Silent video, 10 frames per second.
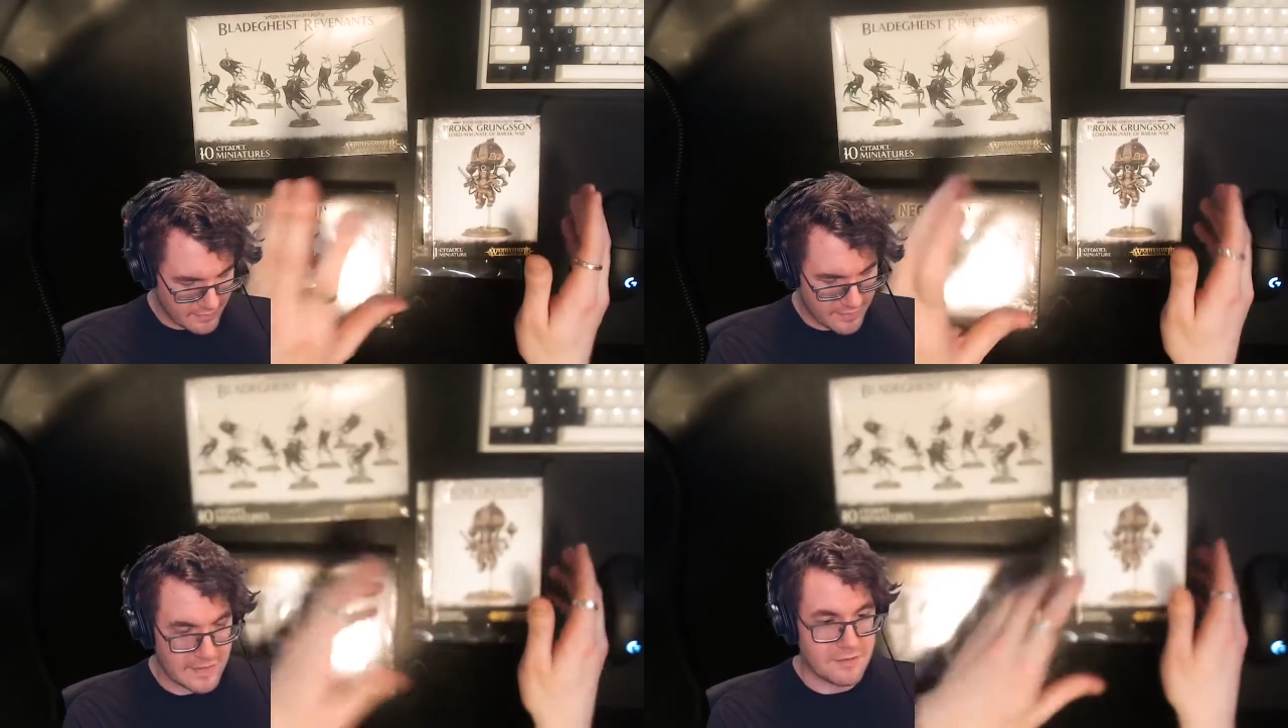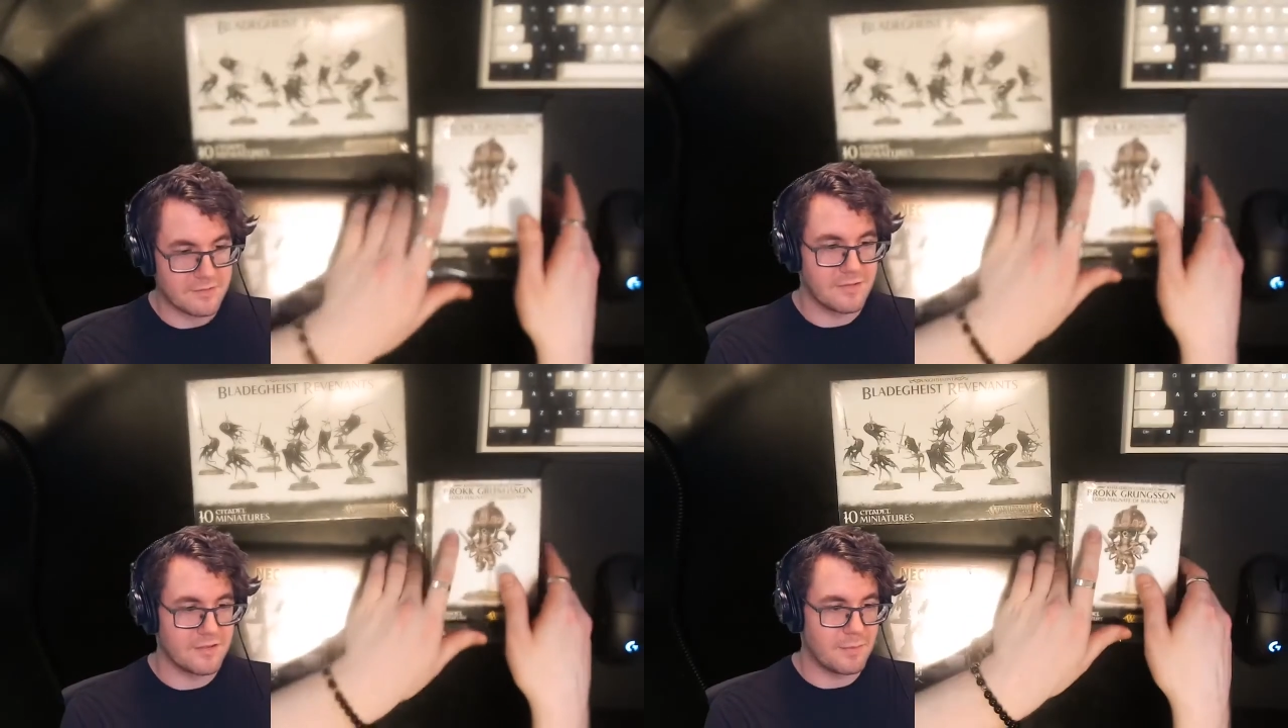and that
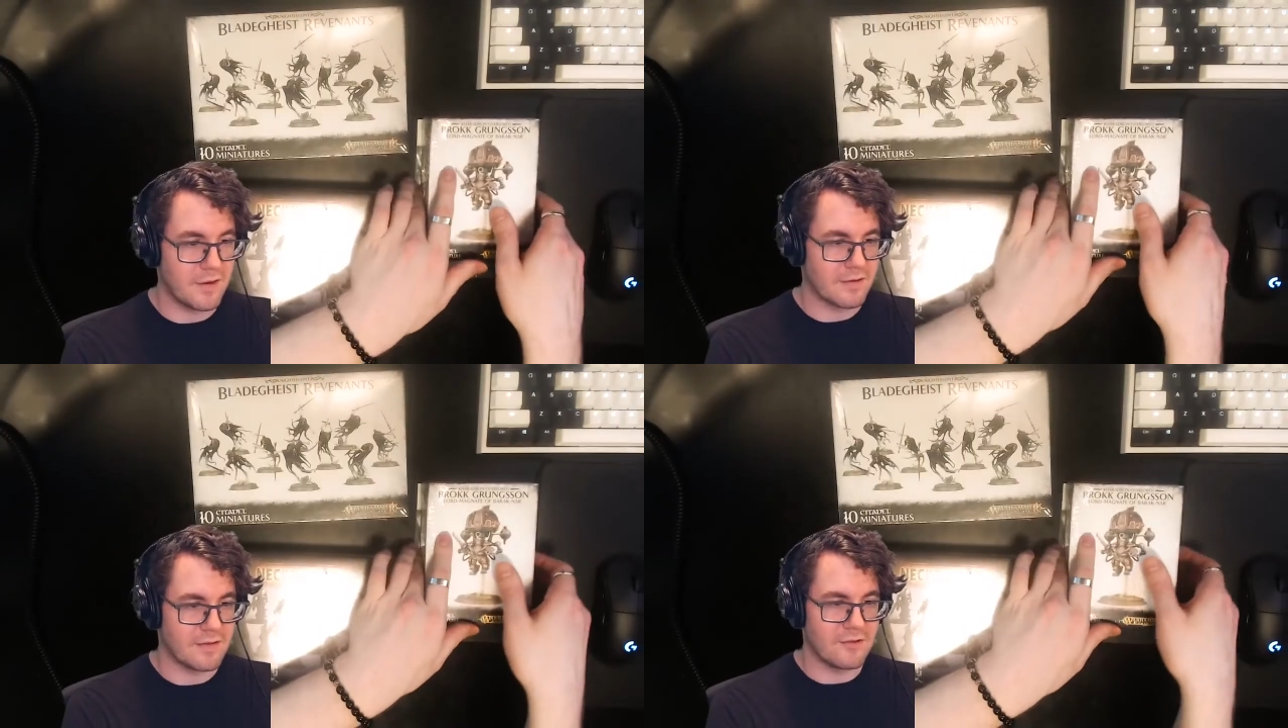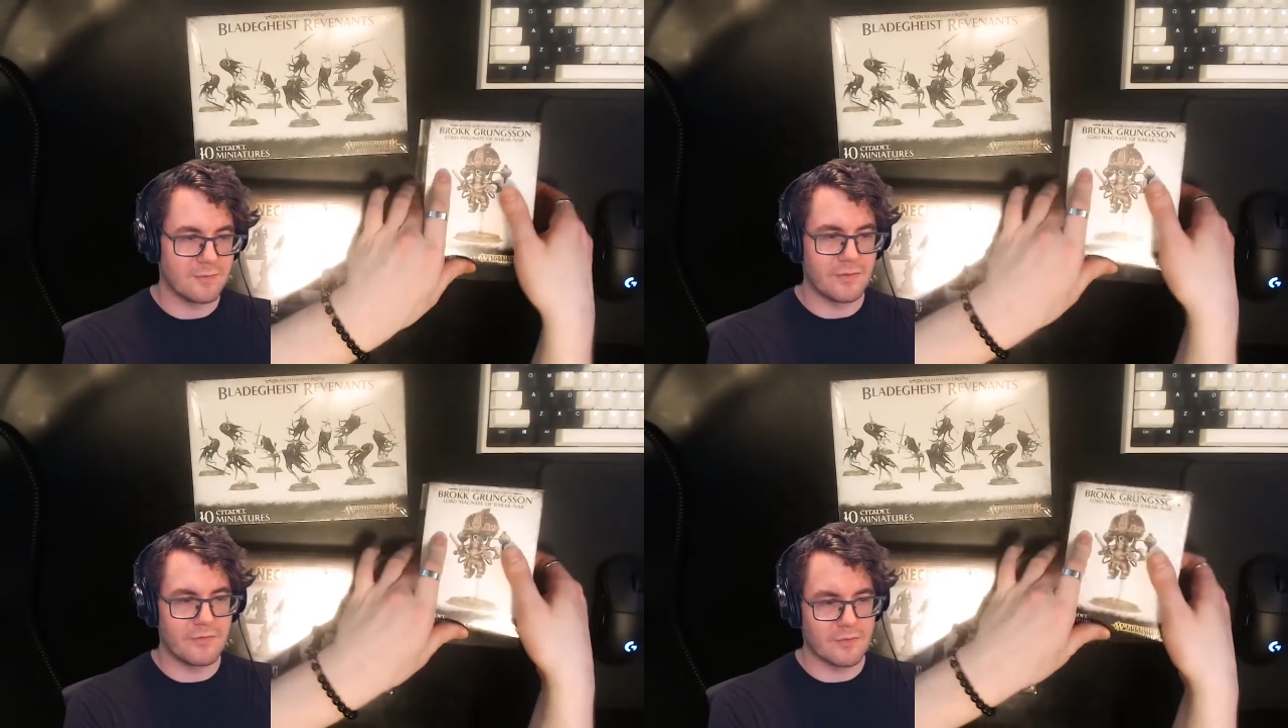was this box. That was
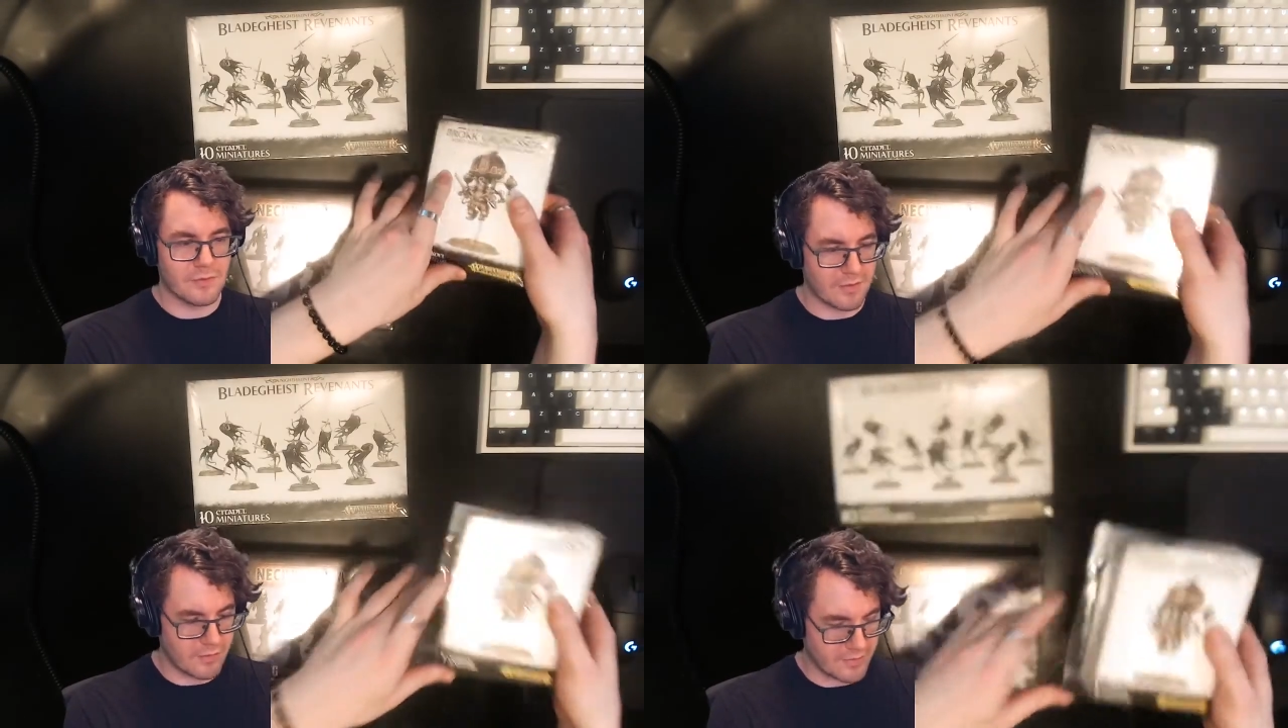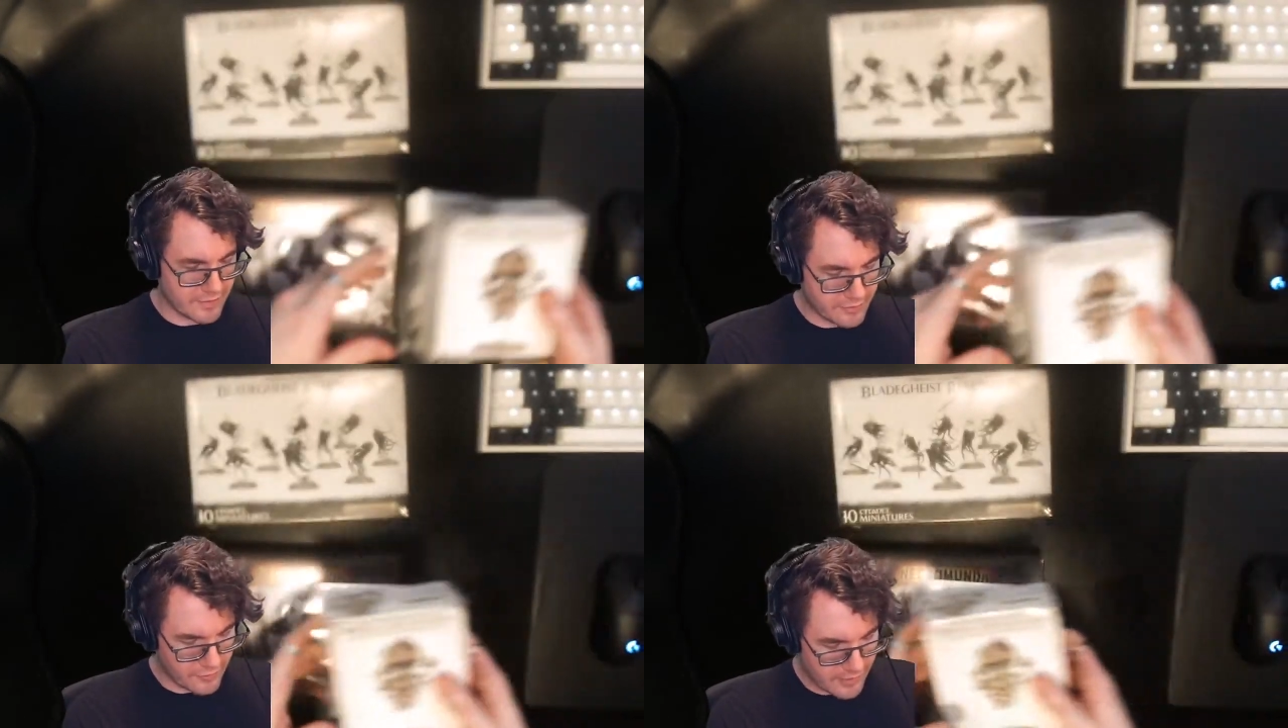before the
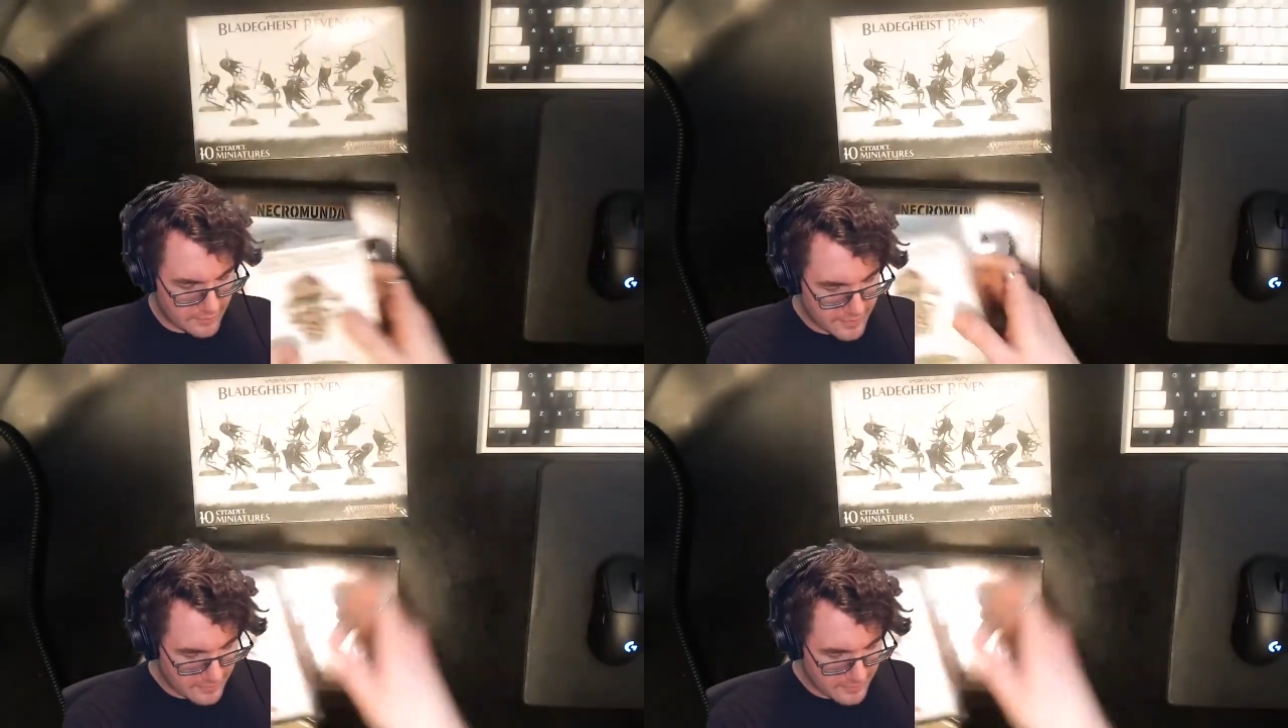Codex dropped.